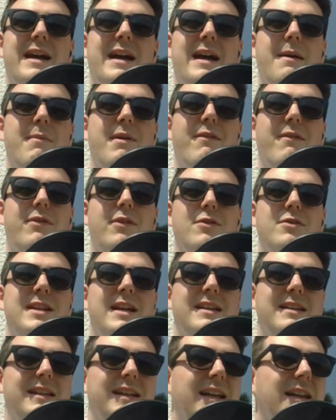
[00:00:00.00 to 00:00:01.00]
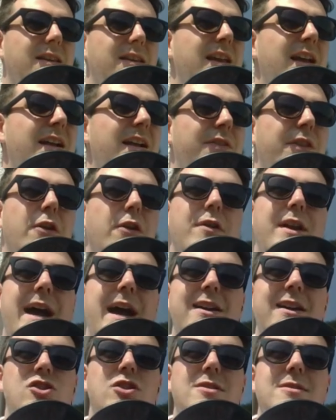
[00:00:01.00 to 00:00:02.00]
If they're sending in their
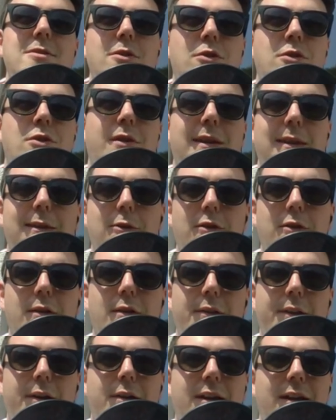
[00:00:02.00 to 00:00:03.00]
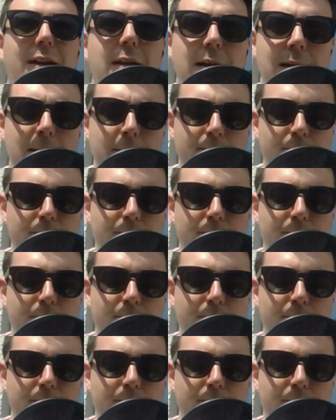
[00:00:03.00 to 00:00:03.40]
reactions or talking through their learning,